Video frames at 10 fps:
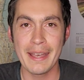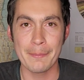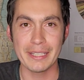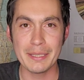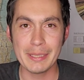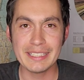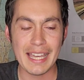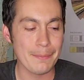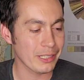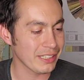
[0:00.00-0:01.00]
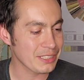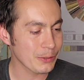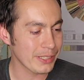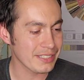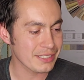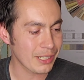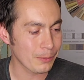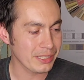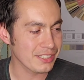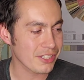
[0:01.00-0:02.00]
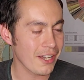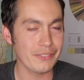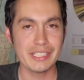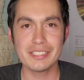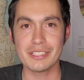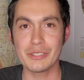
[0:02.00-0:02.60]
But in the meantime, let's go ahead and start with these coffees.